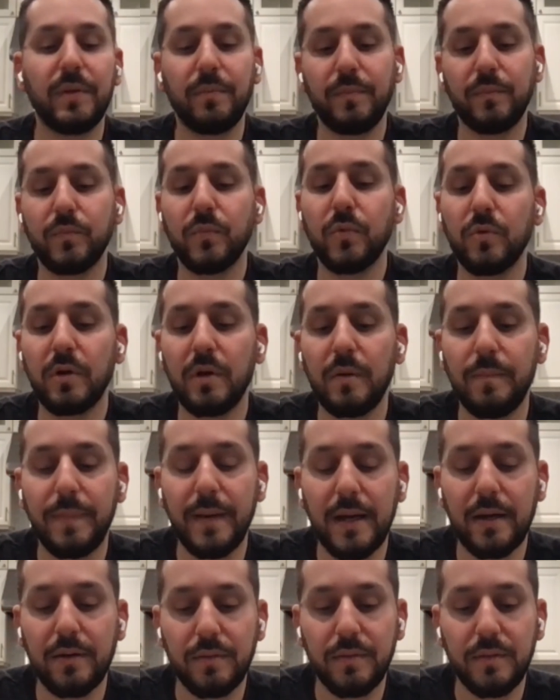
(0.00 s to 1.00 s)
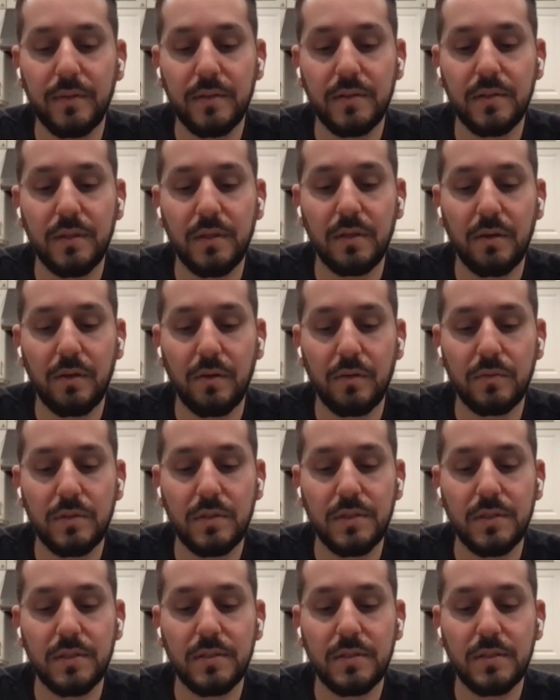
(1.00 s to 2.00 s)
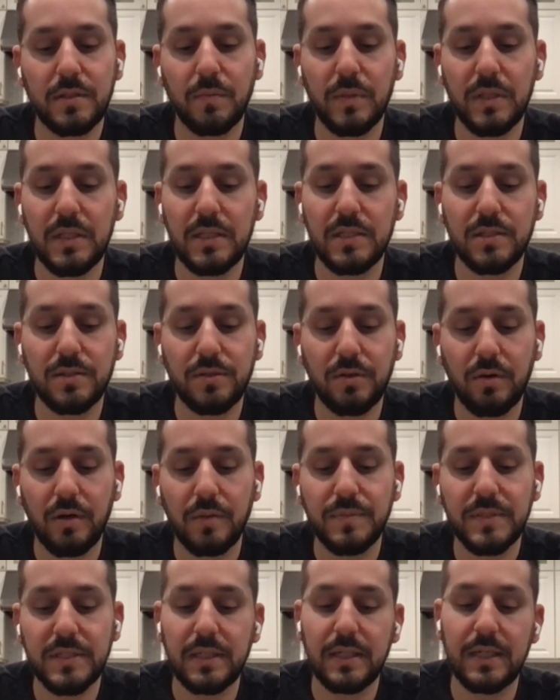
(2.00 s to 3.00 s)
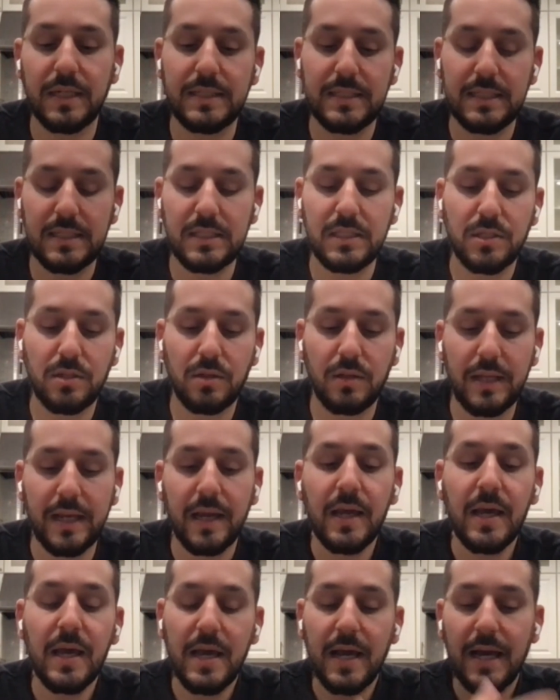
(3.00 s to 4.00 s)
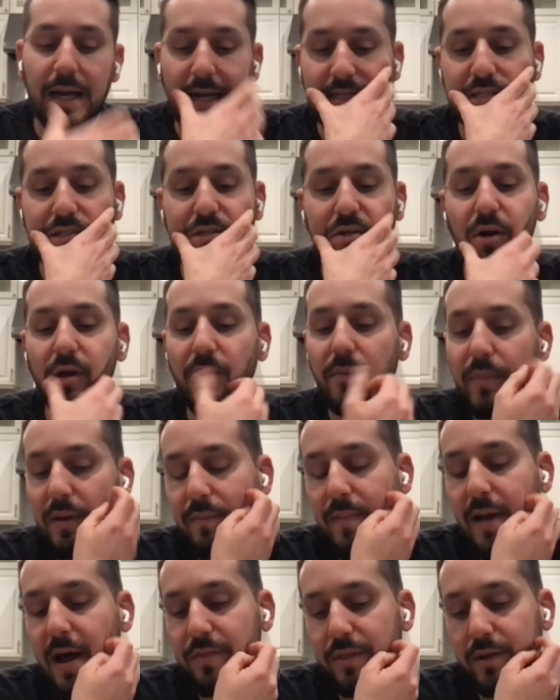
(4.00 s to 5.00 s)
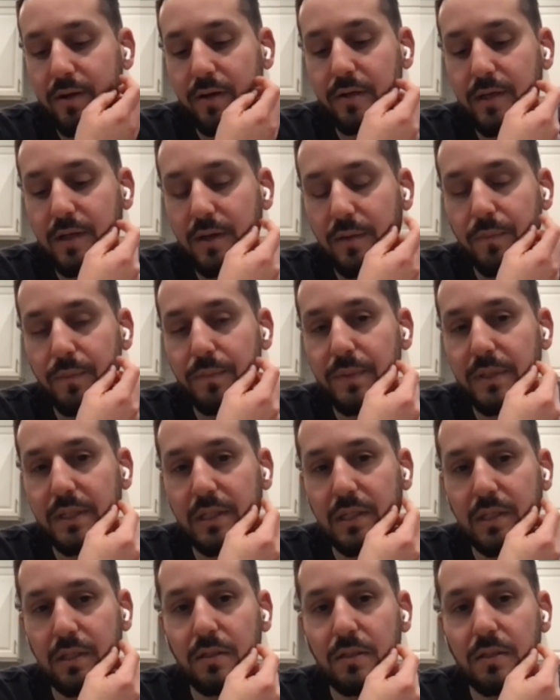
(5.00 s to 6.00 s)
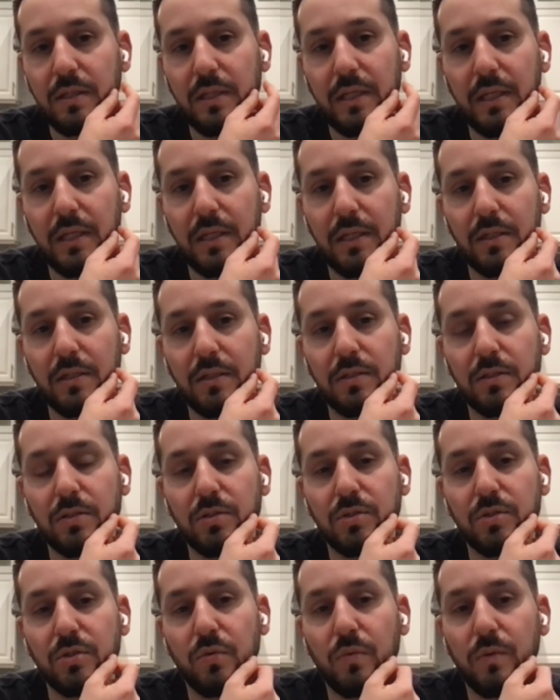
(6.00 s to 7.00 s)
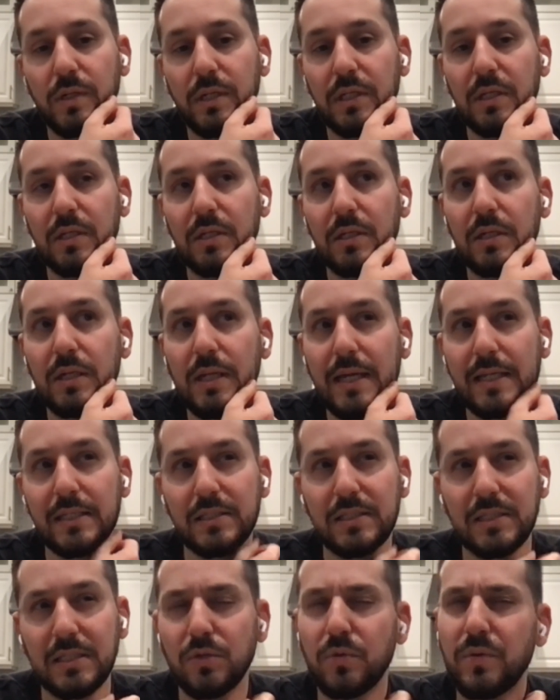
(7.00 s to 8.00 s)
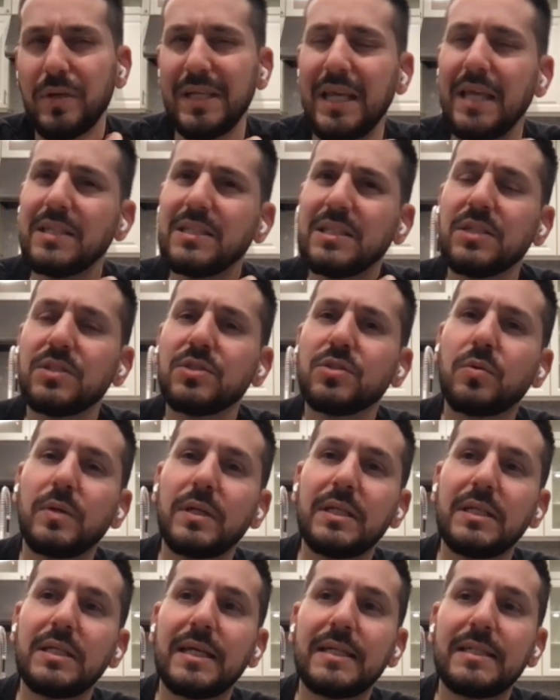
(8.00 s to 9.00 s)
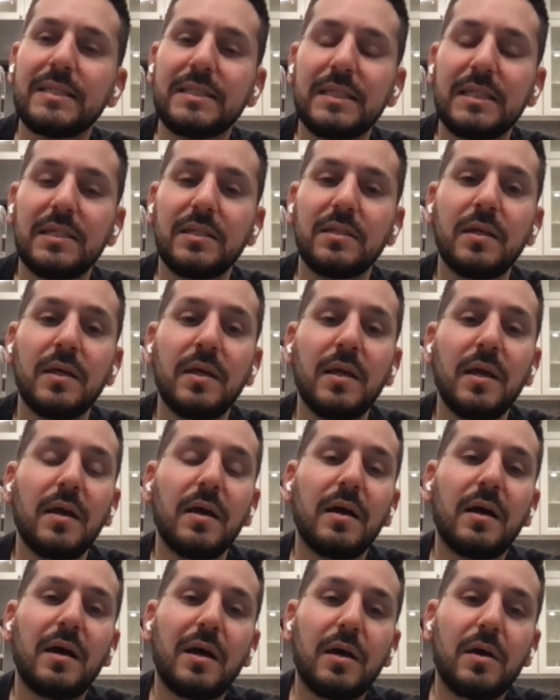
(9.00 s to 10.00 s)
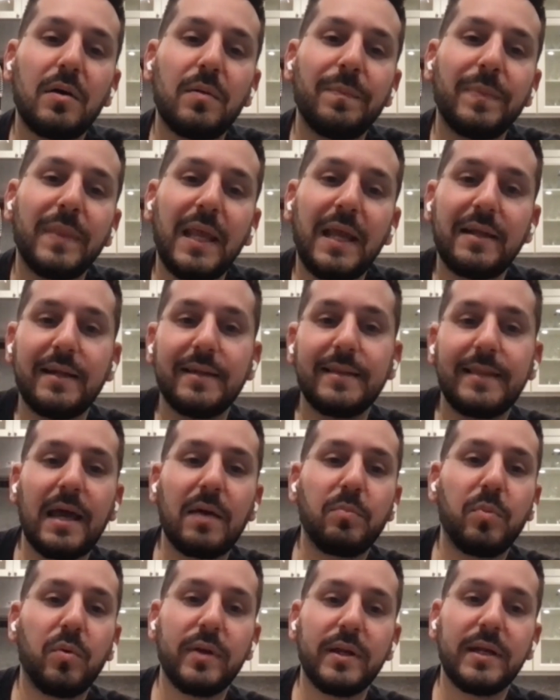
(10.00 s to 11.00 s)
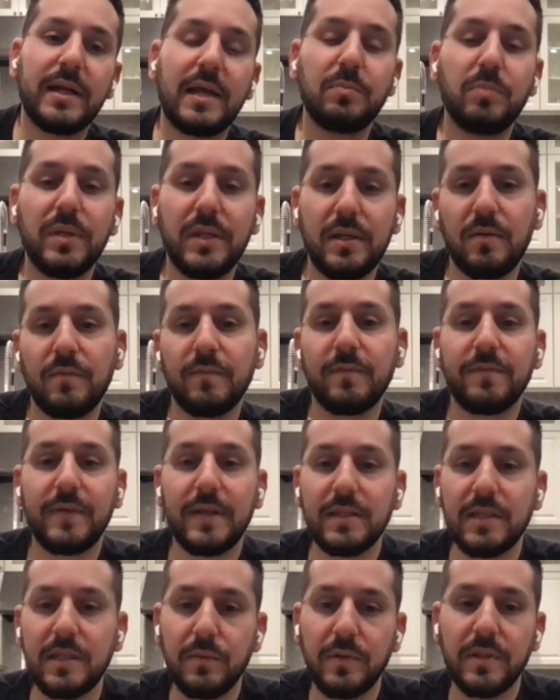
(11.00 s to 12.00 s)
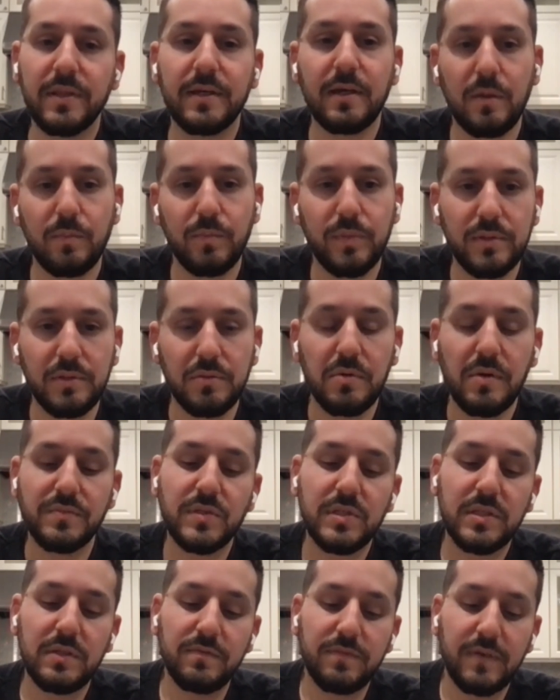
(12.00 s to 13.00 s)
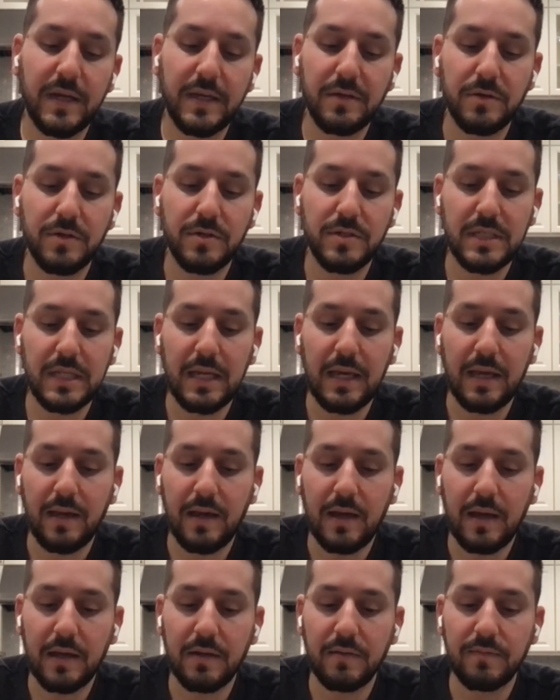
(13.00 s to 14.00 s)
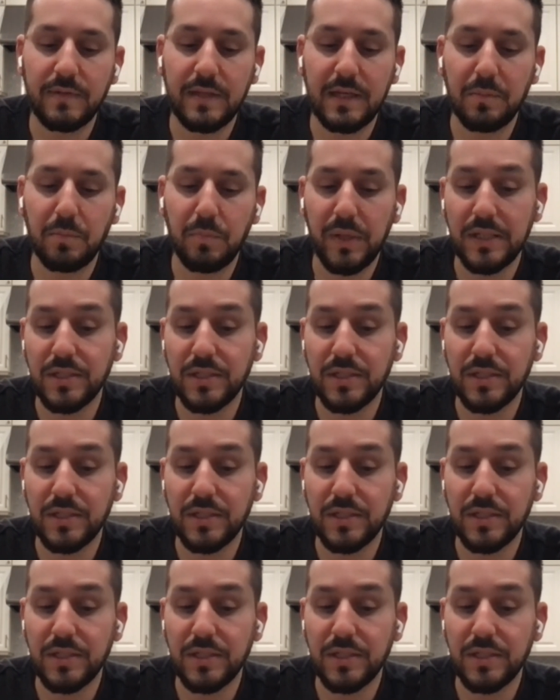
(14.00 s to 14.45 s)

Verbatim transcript: bit more about you know some of these startups that I did. So like I mm-hmm. started my mouthguard company in 2018, 2019. Um, and at that point, I'd become friendly with a couple UFC fighters, and I kind of like